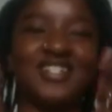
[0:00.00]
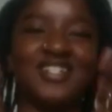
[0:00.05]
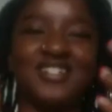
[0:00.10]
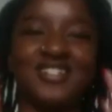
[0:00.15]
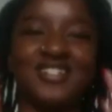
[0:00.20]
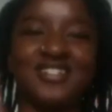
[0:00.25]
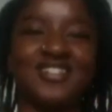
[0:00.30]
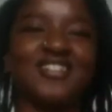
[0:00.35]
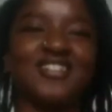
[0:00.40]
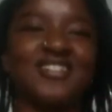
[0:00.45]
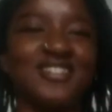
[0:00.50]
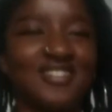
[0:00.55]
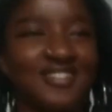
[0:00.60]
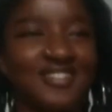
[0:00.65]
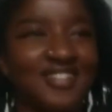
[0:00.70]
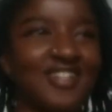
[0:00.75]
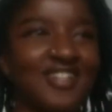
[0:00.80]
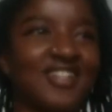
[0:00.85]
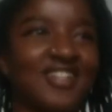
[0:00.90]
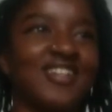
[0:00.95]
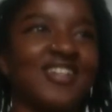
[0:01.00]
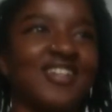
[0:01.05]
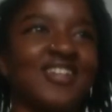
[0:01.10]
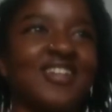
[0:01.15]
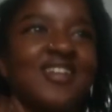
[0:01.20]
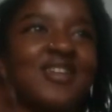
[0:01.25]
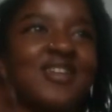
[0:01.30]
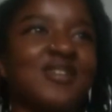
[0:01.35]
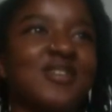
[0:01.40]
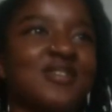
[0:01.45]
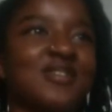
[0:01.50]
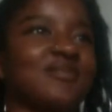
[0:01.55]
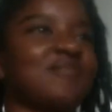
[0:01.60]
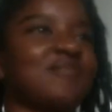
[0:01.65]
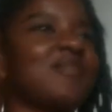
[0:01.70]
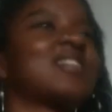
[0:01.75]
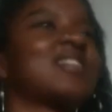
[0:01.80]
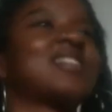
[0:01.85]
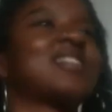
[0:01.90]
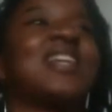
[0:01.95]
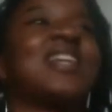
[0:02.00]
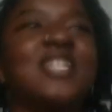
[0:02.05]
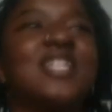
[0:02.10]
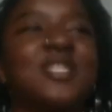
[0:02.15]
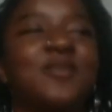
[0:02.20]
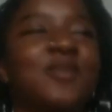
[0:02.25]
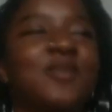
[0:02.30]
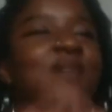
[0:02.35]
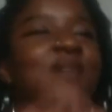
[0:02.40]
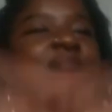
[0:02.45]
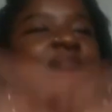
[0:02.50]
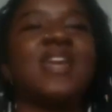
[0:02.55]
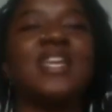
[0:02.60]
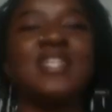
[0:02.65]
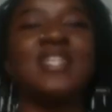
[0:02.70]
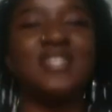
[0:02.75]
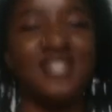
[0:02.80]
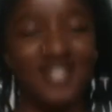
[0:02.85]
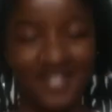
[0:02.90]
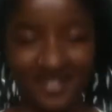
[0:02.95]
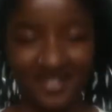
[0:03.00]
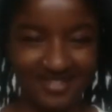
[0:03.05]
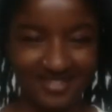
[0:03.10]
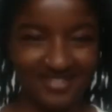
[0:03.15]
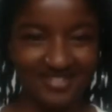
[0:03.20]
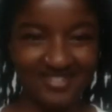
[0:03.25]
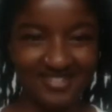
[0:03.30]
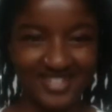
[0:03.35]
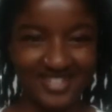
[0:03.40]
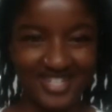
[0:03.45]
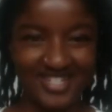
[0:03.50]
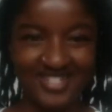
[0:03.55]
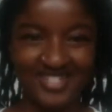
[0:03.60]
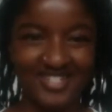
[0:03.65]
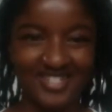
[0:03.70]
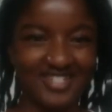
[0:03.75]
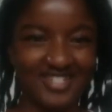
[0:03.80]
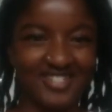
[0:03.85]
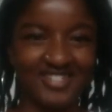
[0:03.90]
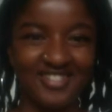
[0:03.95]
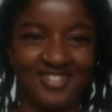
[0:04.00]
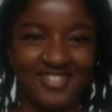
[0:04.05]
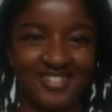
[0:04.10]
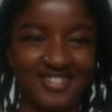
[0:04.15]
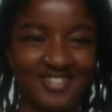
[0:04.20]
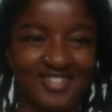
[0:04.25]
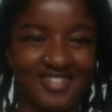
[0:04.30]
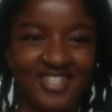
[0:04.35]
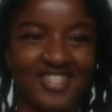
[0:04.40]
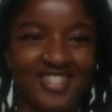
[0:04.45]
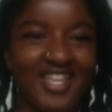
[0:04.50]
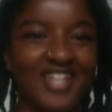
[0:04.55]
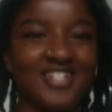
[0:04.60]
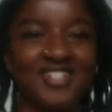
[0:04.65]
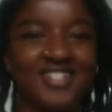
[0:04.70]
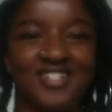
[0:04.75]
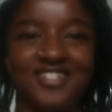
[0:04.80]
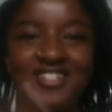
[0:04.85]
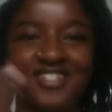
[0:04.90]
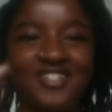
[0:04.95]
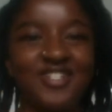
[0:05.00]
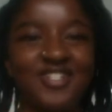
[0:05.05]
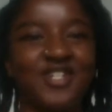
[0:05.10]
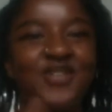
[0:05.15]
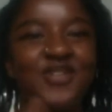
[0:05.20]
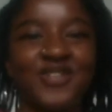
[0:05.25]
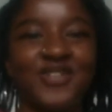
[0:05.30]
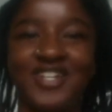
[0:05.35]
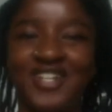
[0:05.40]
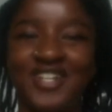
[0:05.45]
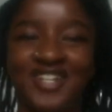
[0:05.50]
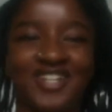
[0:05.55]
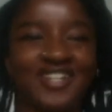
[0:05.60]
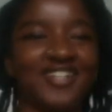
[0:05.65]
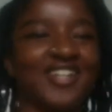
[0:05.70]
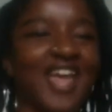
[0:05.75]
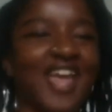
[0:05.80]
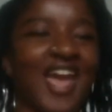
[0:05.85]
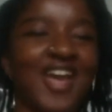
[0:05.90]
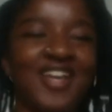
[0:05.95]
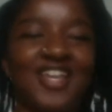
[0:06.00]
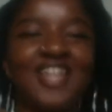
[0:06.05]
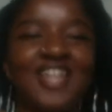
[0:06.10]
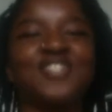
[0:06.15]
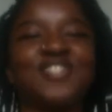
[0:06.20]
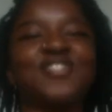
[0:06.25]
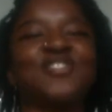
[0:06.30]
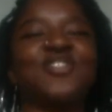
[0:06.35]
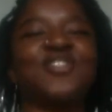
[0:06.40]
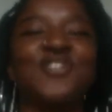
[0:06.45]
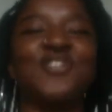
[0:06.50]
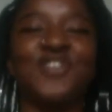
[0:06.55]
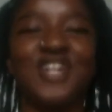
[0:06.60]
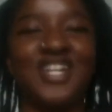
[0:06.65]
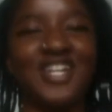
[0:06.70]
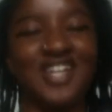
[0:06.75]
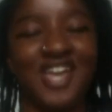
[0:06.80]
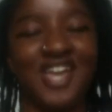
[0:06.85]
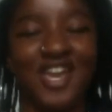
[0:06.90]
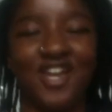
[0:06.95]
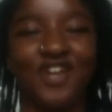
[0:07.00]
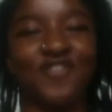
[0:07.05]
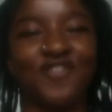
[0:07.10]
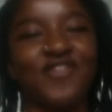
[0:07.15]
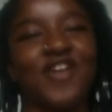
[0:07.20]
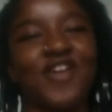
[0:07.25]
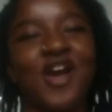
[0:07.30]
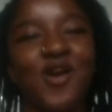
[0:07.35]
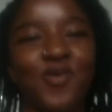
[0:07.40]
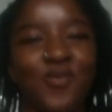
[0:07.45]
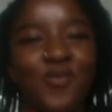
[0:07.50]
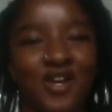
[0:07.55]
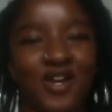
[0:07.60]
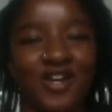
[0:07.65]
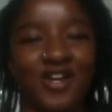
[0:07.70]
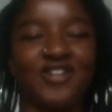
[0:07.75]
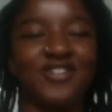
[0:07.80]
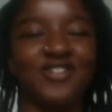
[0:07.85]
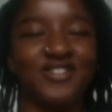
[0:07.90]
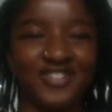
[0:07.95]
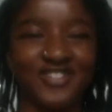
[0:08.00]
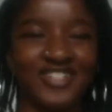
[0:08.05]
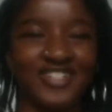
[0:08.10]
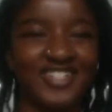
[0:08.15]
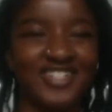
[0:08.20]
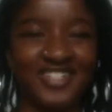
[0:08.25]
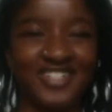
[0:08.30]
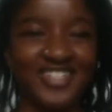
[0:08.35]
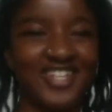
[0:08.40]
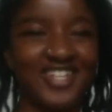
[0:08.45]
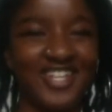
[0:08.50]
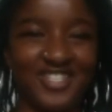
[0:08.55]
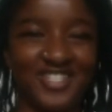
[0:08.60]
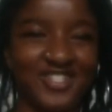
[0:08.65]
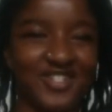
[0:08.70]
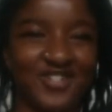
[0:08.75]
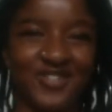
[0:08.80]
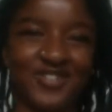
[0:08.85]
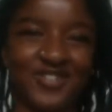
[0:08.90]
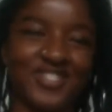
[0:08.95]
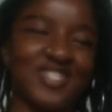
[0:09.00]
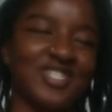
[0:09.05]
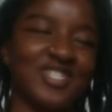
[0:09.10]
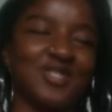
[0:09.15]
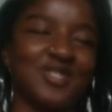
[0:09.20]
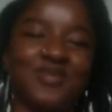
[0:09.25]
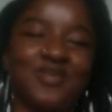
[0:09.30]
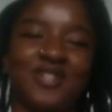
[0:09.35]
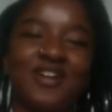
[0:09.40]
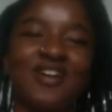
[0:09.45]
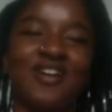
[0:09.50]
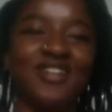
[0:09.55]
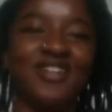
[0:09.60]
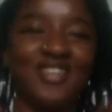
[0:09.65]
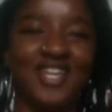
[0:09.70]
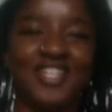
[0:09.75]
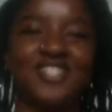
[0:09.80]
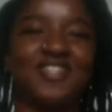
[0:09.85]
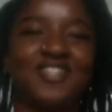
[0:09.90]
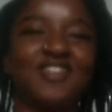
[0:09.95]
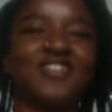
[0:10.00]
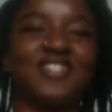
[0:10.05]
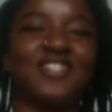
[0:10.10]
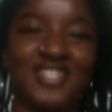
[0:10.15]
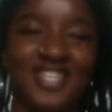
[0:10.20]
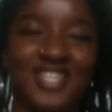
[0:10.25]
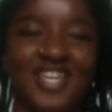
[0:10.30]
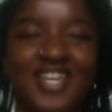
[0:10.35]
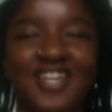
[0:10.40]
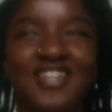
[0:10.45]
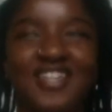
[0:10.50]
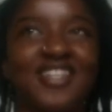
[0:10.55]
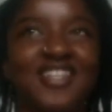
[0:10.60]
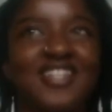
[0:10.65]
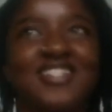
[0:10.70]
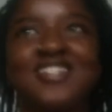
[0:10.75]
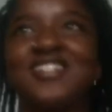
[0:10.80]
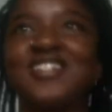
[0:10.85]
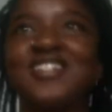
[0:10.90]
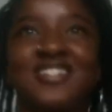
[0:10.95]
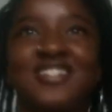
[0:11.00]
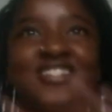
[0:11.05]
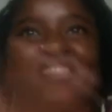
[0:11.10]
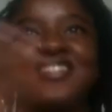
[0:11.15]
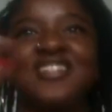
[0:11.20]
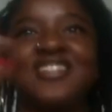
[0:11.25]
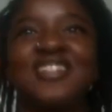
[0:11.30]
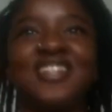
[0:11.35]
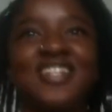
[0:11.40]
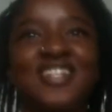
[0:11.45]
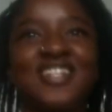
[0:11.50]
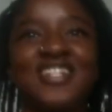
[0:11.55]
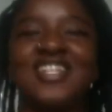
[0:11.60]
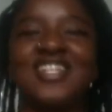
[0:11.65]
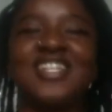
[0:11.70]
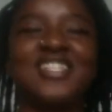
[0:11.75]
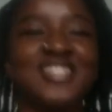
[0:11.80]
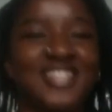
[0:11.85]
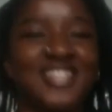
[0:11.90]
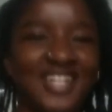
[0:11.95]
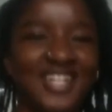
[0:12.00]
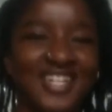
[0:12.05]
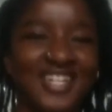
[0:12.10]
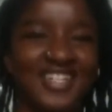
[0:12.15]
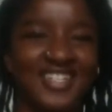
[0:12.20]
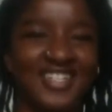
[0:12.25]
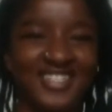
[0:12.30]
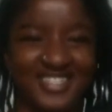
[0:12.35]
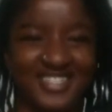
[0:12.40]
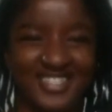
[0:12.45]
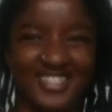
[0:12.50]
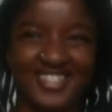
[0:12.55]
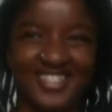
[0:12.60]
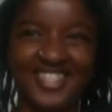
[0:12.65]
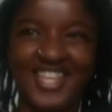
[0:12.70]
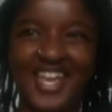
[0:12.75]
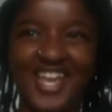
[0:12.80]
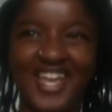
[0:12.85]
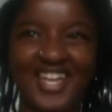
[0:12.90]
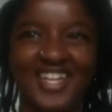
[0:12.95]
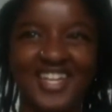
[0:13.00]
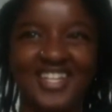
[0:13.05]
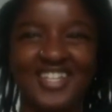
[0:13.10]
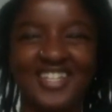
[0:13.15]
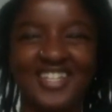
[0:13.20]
just, my skin is amazing. It's just, and that's just, a external indicator for how well the internal systems are. That's our skin. That's just, because I study like